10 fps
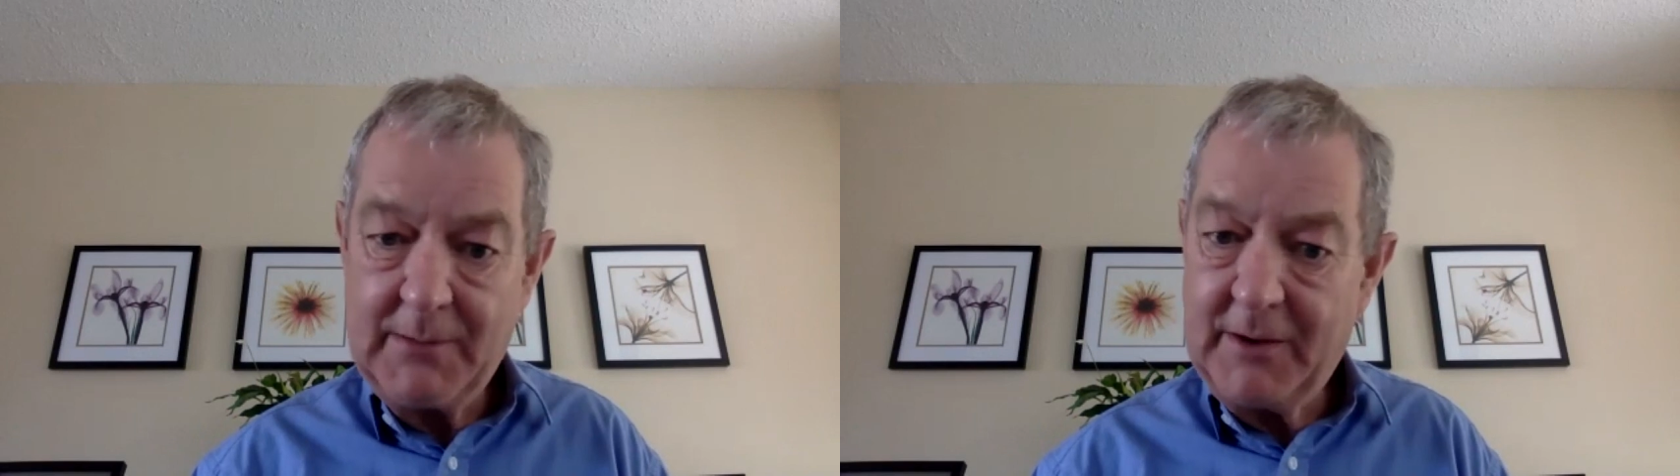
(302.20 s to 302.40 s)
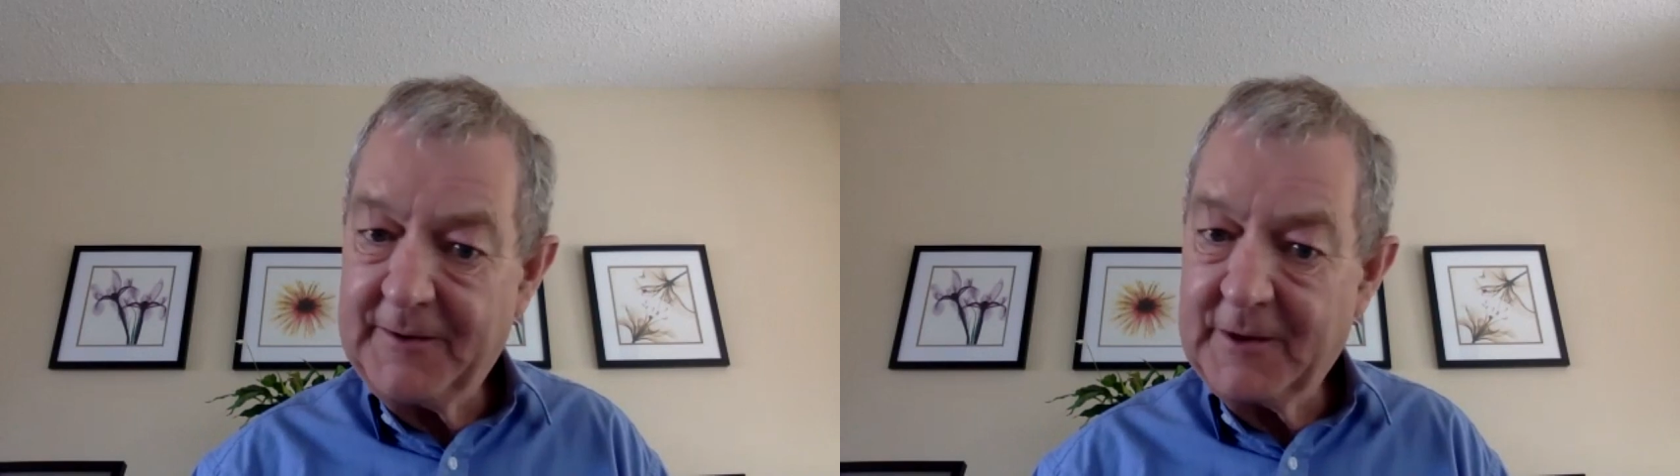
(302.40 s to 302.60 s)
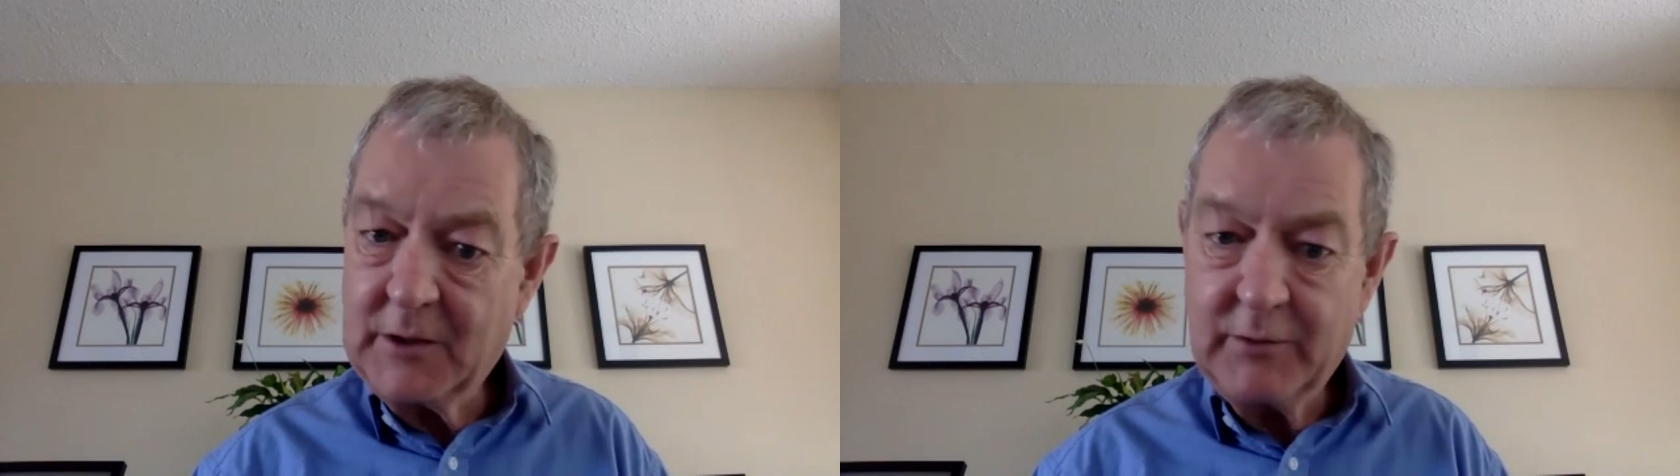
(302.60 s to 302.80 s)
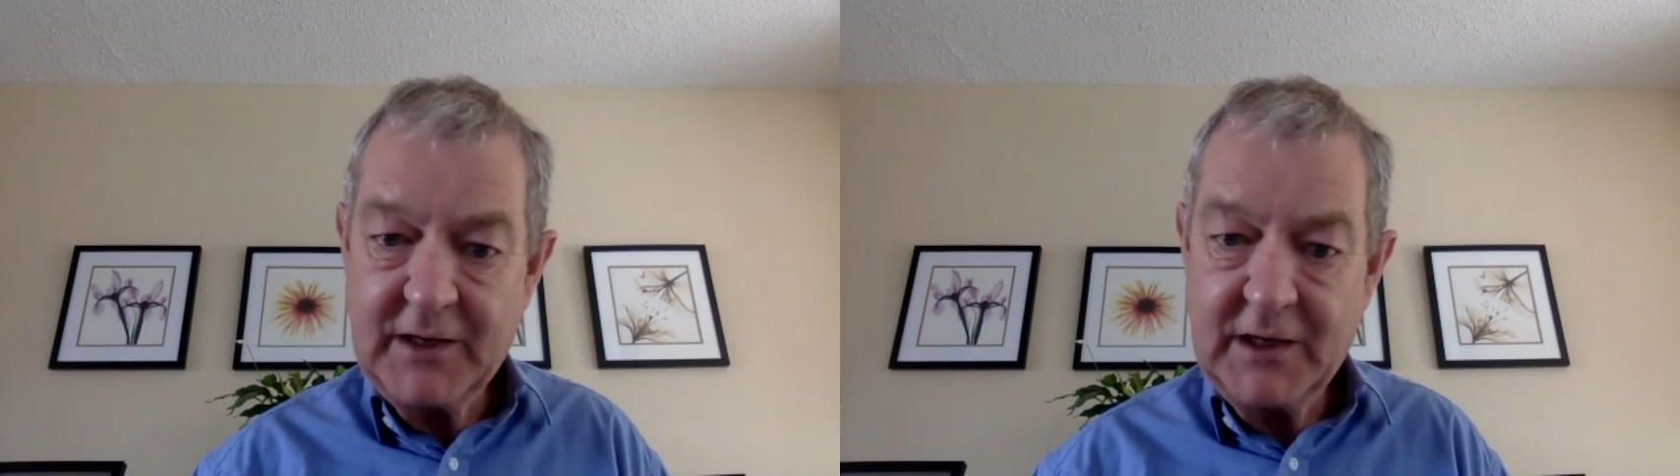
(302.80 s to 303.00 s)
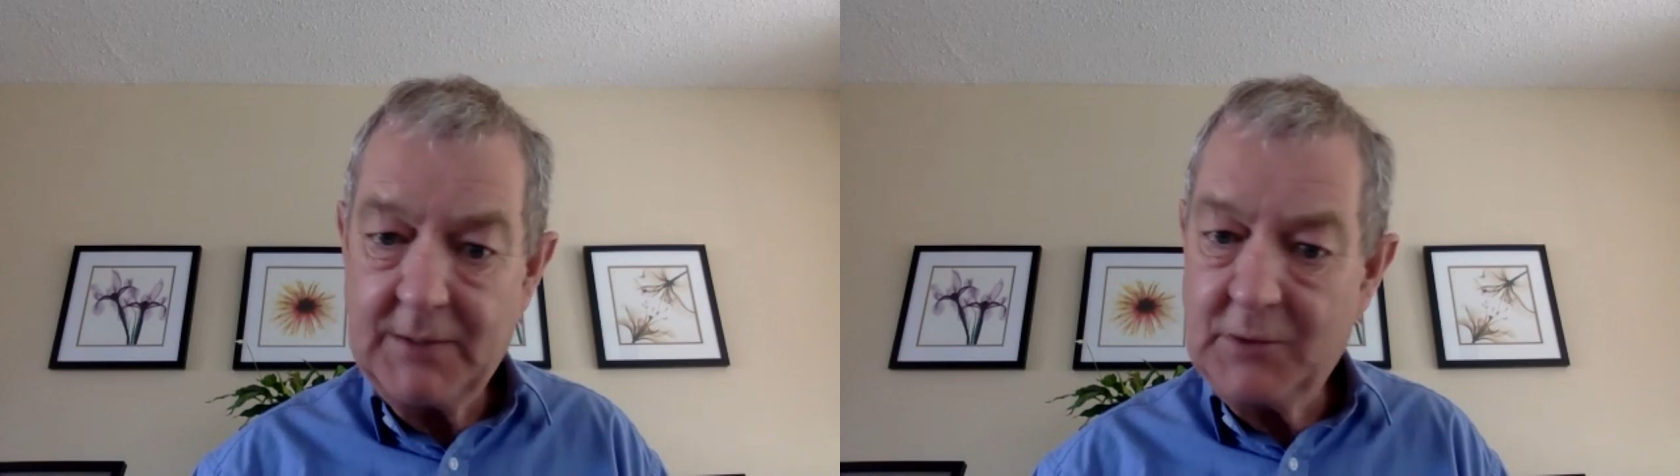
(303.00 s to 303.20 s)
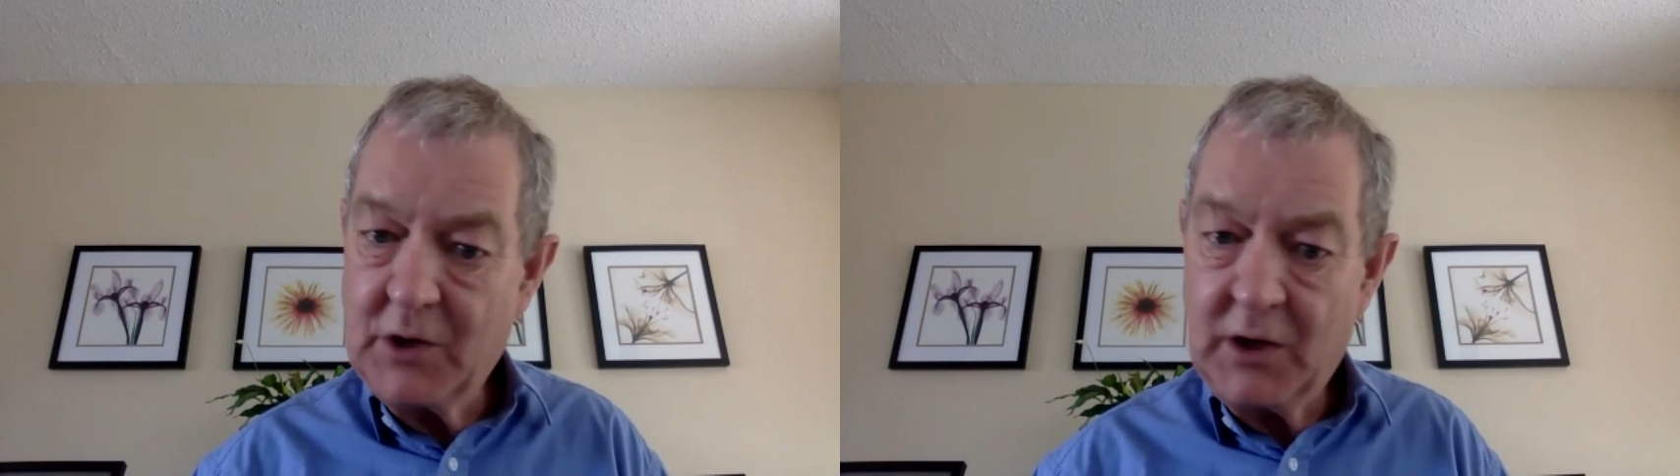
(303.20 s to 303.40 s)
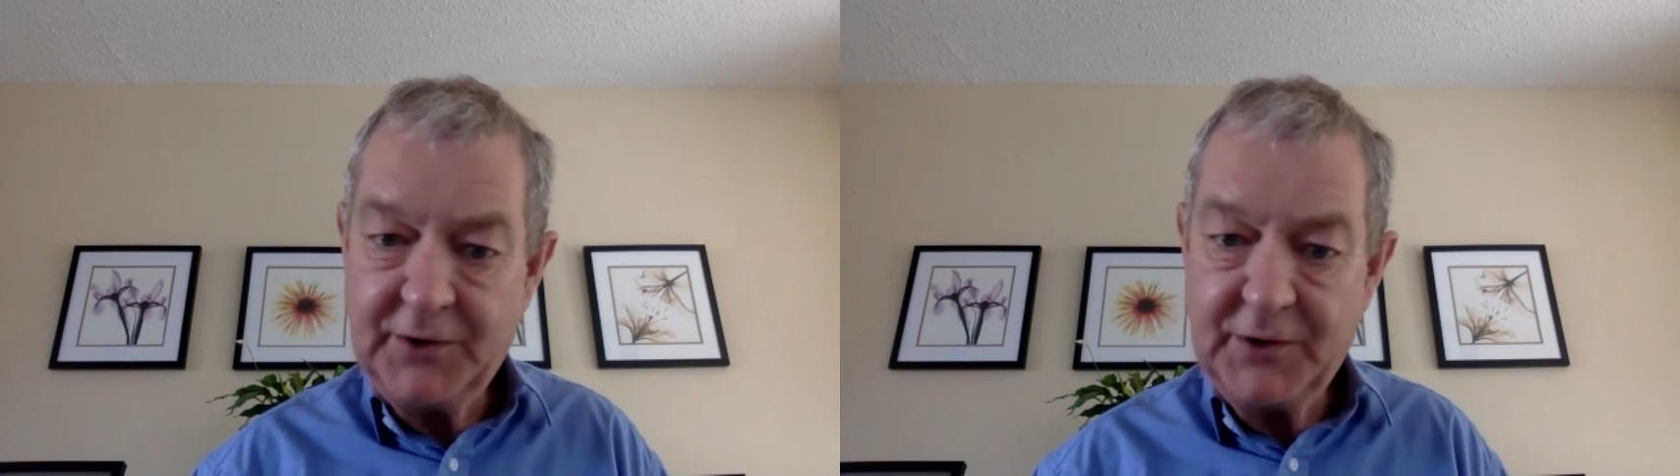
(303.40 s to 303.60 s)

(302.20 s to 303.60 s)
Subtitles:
out of the curriculum, you can't